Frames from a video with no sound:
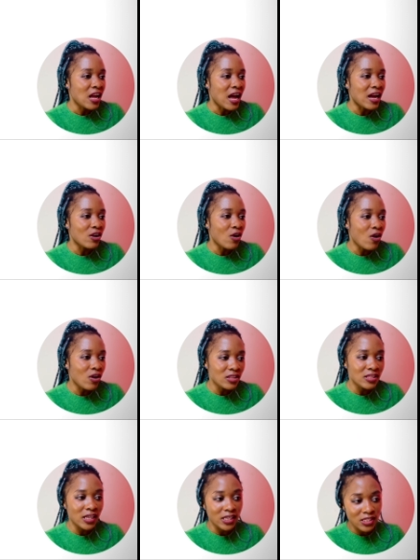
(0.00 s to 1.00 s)
and
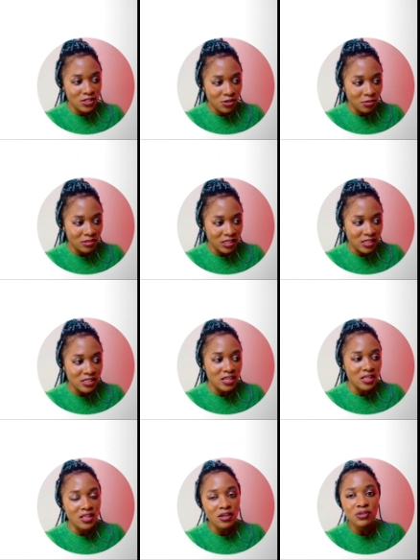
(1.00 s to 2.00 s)
under each subject,
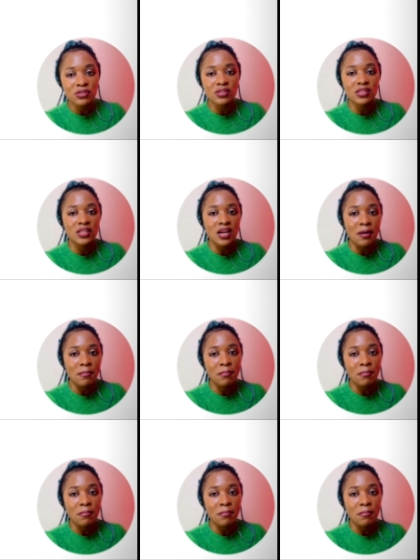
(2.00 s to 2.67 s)
it tells you the